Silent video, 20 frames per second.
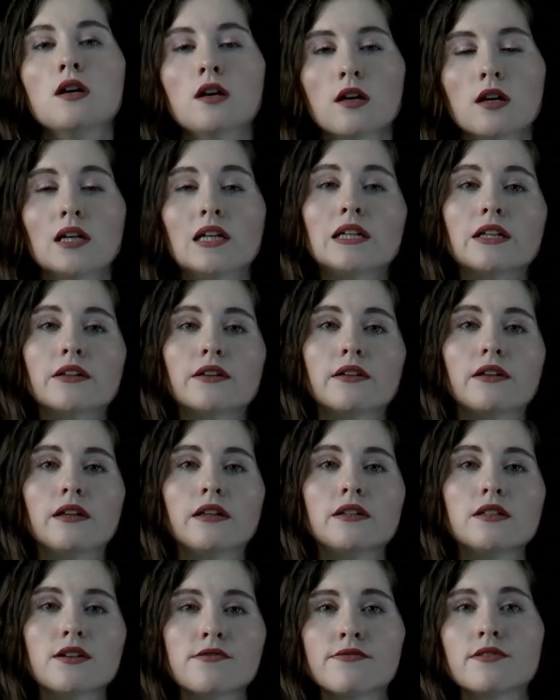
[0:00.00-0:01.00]
the
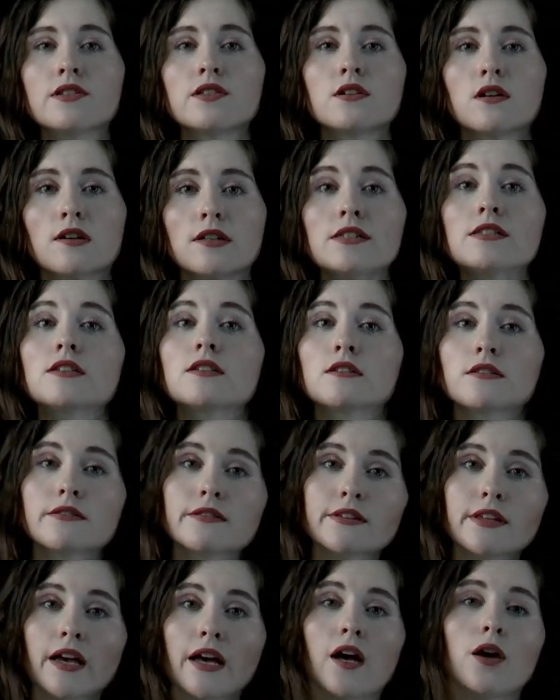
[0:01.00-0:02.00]
definite article
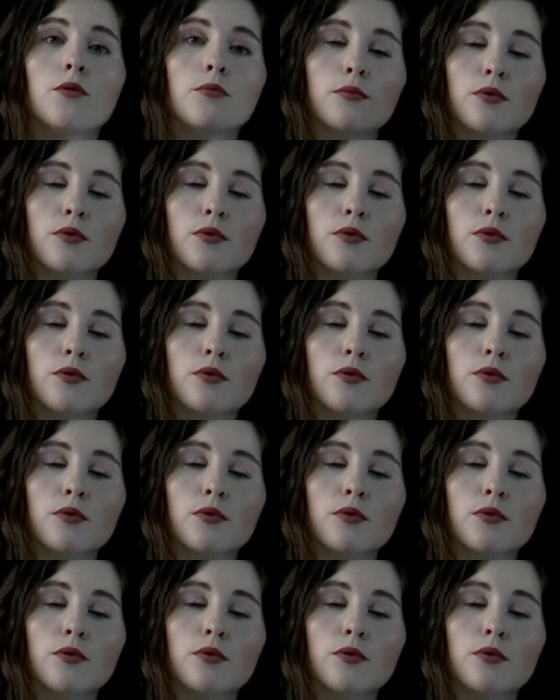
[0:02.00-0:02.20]
the